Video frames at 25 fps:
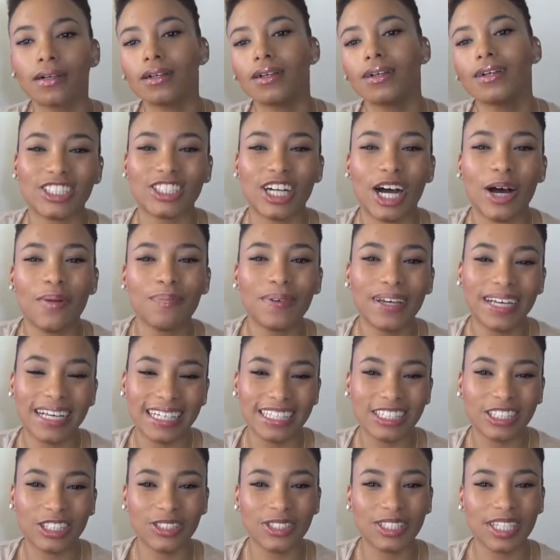Jumping
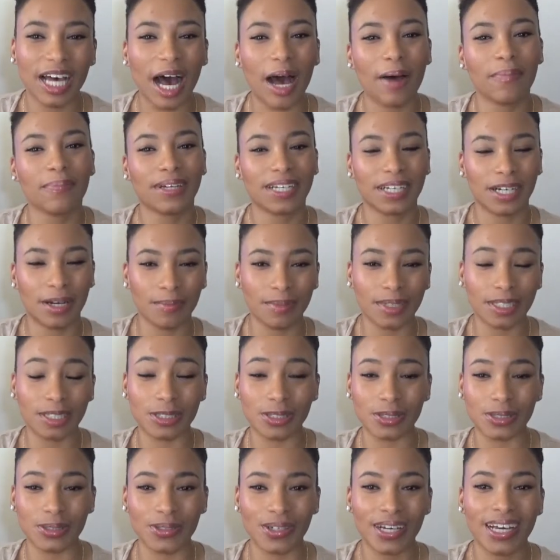into topic number
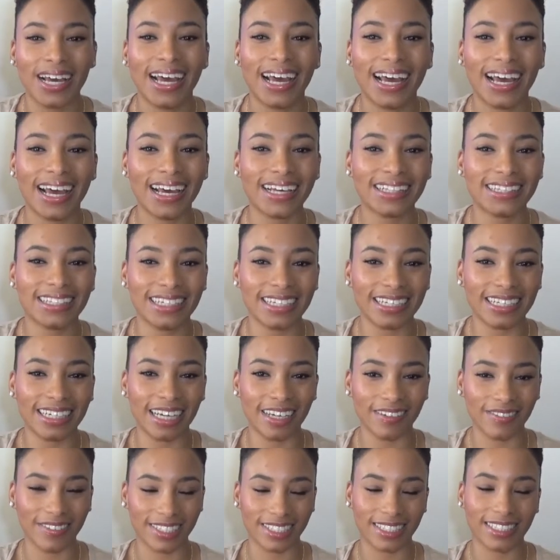2, Anthony
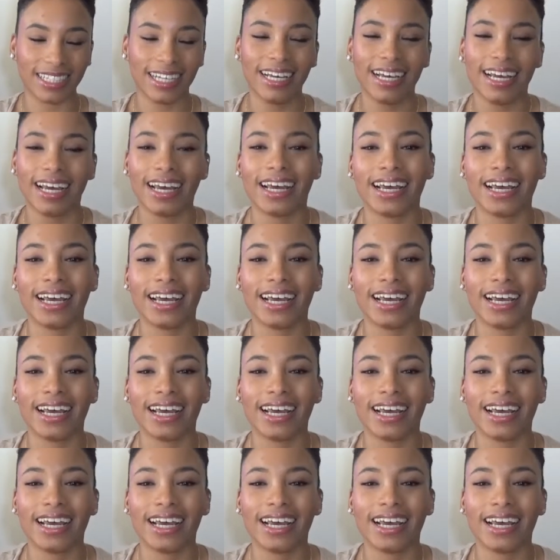Davis.